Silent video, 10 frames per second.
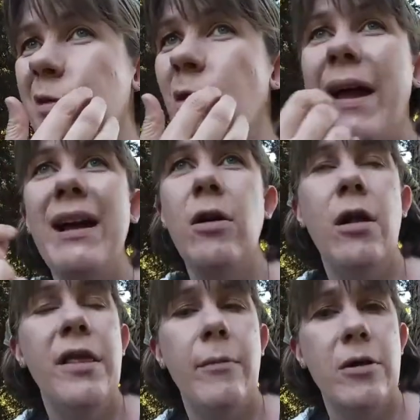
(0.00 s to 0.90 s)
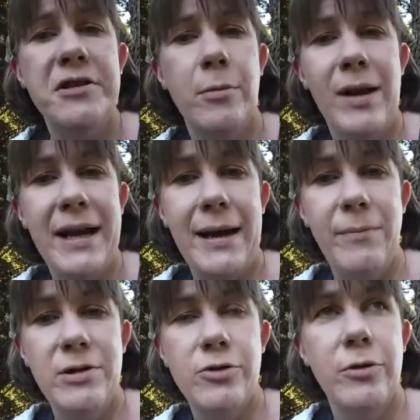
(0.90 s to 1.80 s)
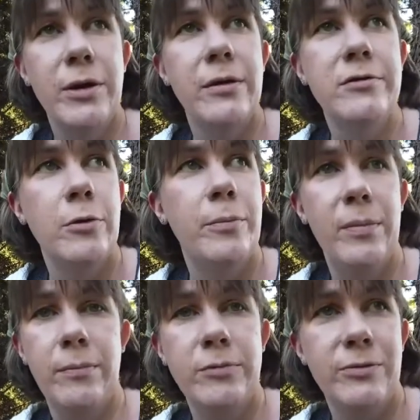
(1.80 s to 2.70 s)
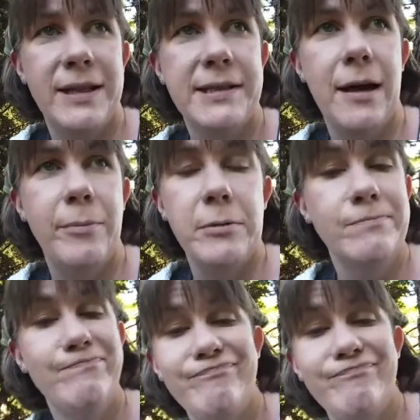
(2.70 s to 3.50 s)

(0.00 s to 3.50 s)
So I call them also black-cap in German, so Schwarzkappe.